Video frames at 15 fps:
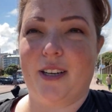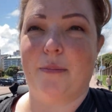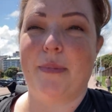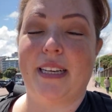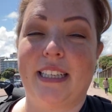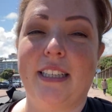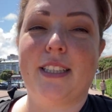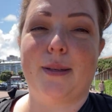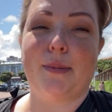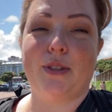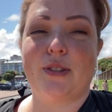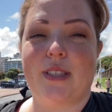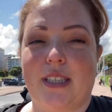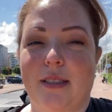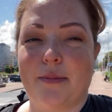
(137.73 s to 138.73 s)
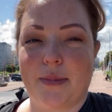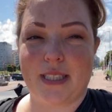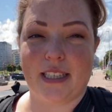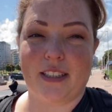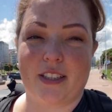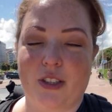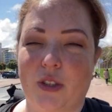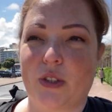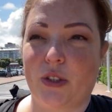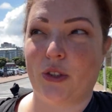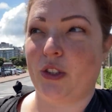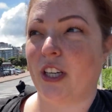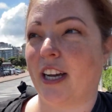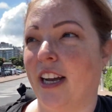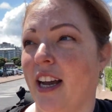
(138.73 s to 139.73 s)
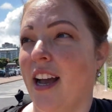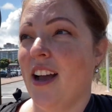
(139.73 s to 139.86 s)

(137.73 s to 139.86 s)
Many of the museums here in Coruña